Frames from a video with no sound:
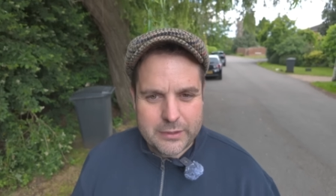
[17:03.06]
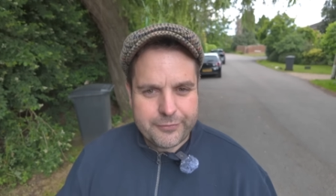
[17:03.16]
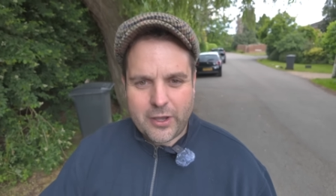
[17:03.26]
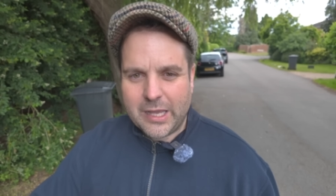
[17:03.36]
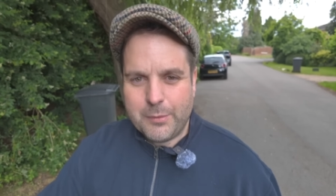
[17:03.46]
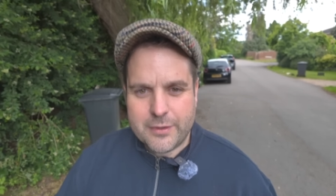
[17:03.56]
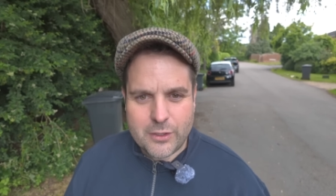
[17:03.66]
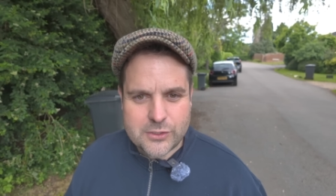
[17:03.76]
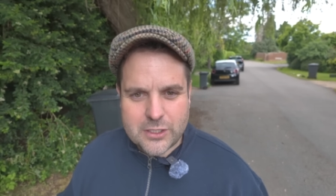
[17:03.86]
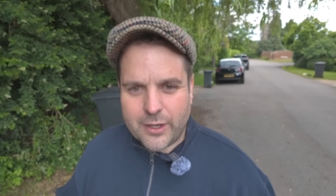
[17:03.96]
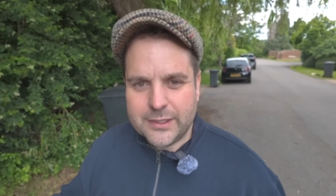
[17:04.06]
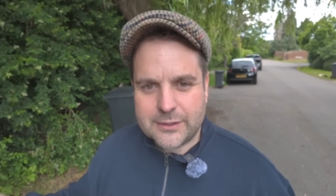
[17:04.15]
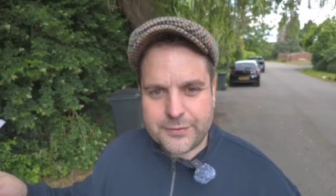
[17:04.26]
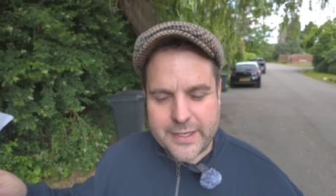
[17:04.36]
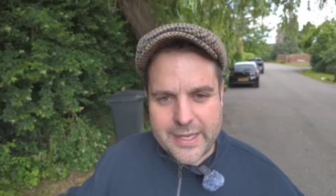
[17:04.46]
we're fighting with those guys
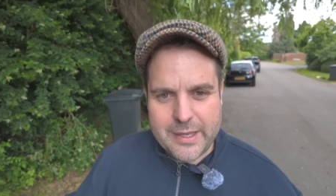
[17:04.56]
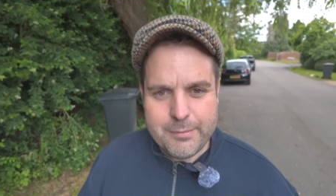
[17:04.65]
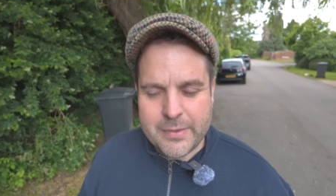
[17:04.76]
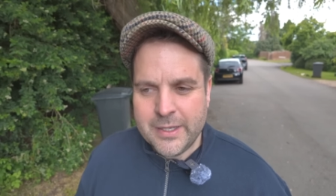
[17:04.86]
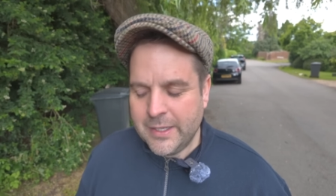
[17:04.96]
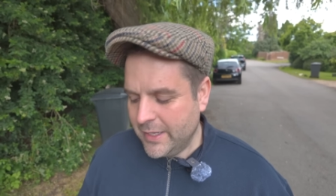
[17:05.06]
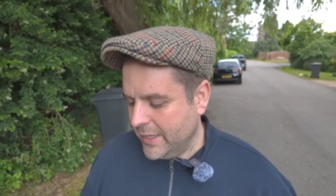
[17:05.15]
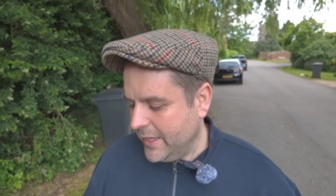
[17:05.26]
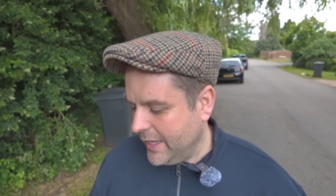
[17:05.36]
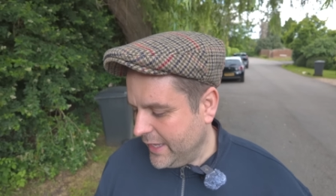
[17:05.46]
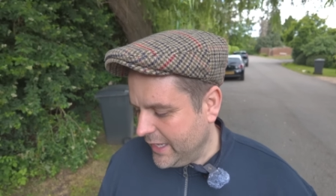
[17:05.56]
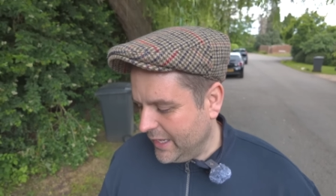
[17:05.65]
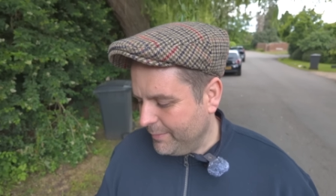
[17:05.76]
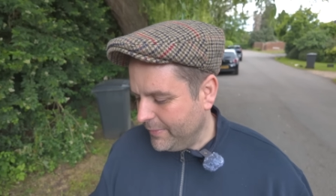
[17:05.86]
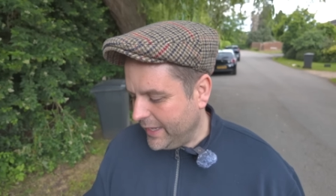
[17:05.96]
for him.
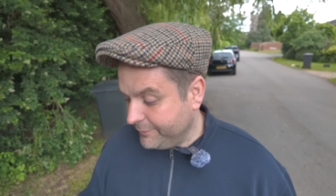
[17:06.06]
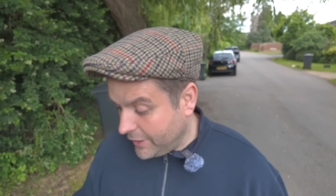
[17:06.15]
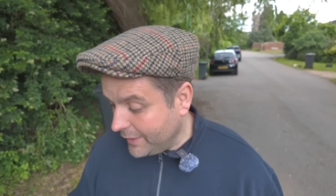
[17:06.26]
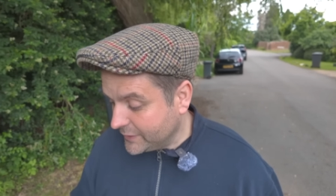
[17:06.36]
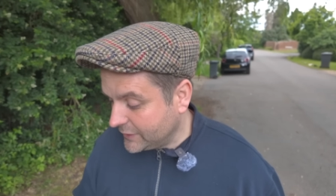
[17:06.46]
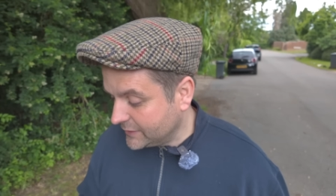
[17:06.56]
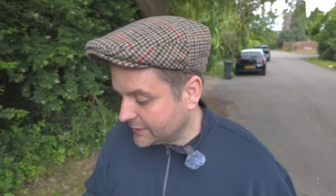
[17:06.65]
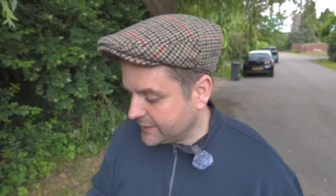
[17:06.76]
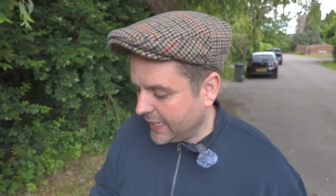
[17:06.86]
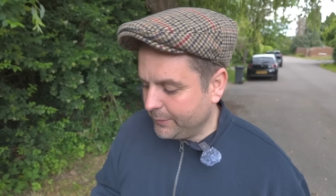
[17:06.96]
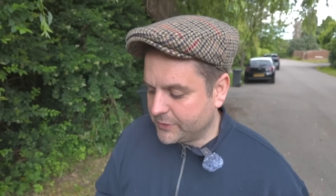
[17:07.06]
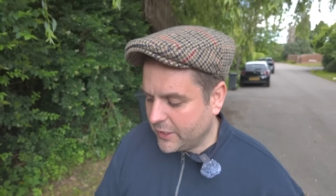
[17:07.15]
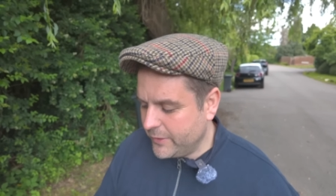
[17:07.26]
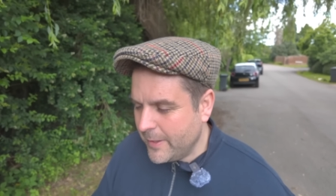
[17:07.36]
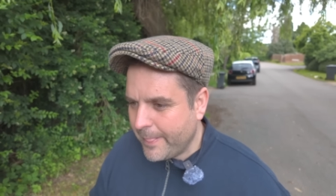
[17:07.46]
Um, and Vanderson's the same.
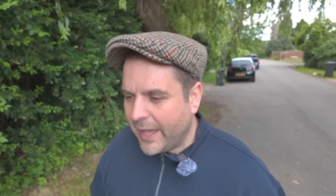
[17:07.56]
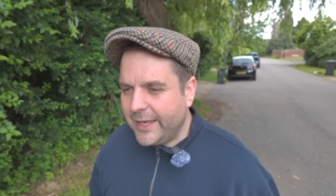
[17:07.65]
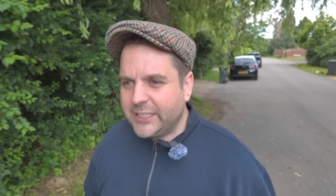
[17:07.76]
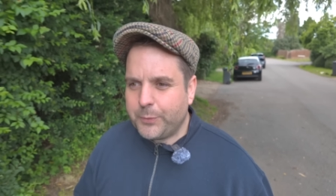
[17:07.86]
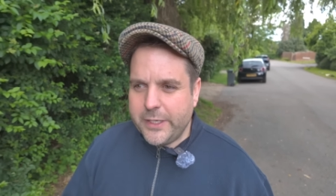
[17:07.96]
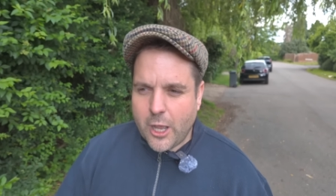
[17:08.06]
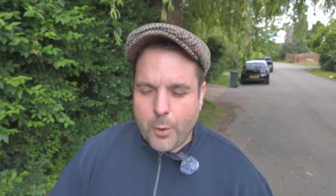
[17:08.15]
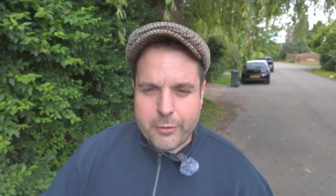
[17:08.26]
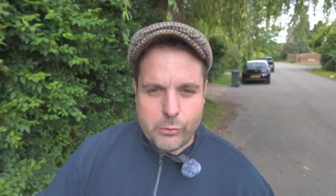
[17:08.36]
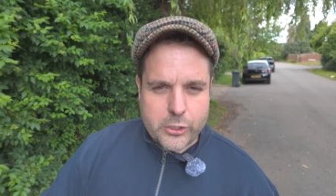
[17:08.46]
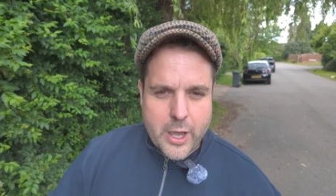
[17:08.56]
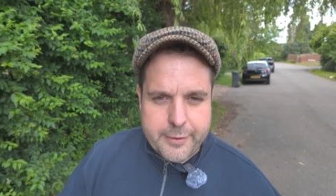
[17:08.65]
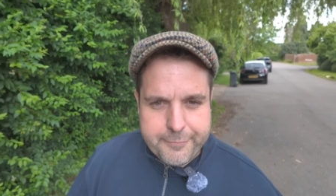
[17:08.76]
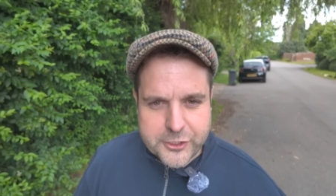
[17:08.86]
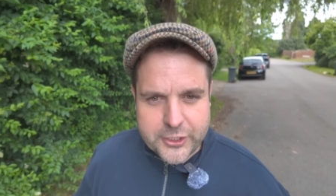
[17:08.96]
So at least we know we're all kind
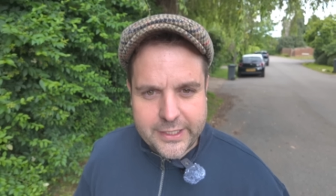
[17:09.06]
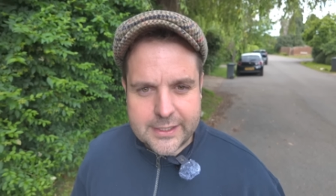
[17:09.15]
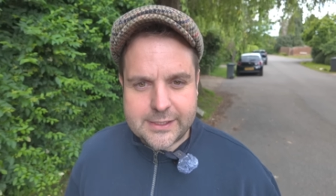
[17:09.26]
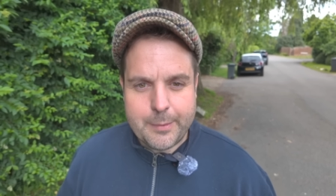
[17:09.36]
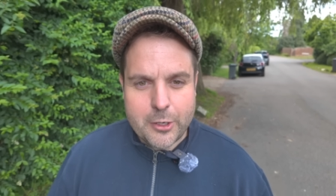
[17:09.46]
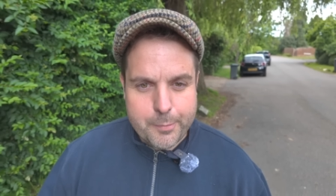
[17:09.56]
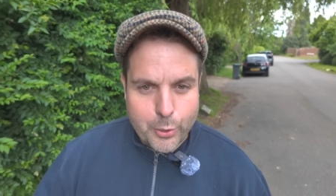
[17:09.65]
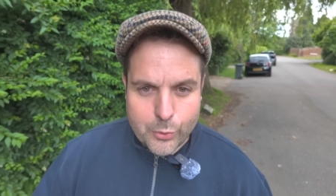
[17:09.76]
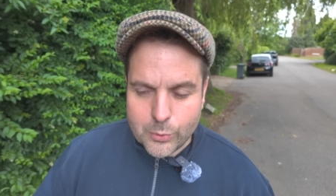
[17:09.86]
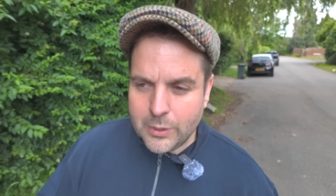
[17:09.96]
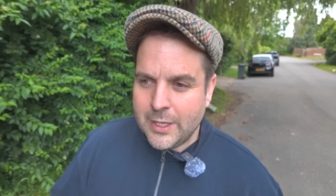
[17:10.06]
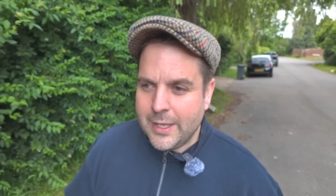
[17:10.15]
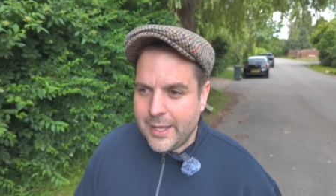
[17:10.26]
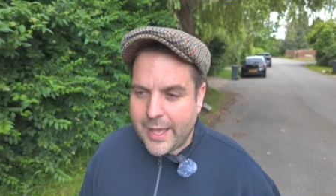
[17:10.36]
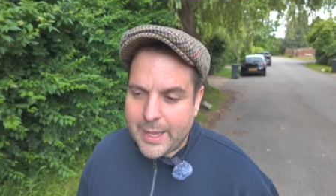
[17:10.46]
of fishing in a similar pool
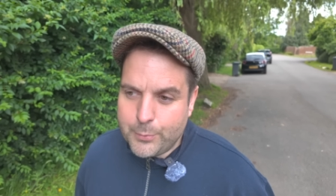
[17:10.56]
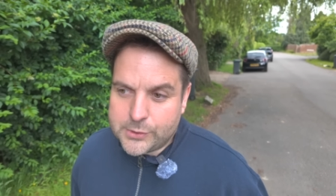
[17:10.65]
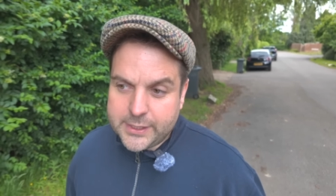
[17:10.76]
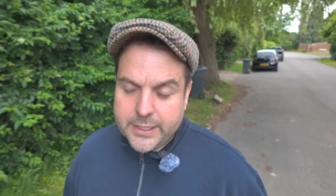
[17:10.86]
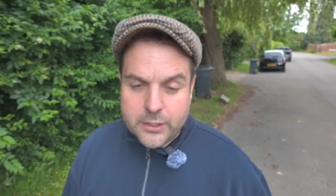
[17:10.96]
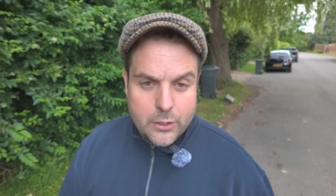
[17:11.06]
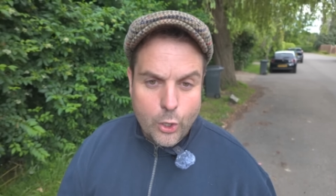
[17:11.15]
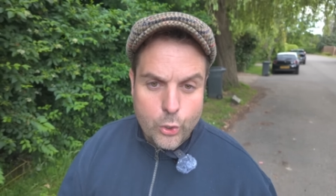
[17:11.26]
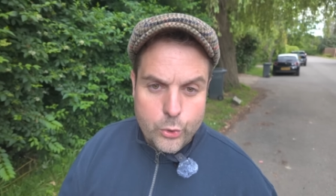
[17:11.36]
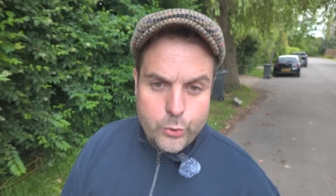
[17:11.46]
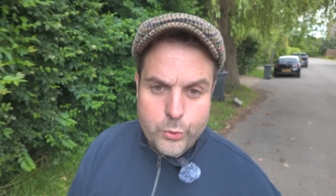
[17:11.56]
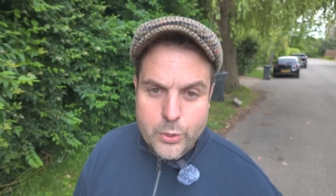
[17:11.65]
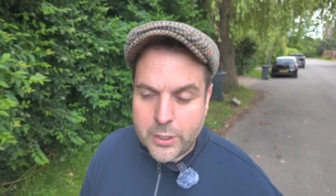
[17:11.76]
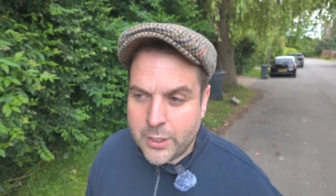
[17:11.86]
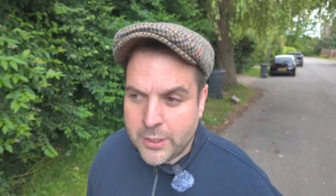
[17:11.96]
and we'll see who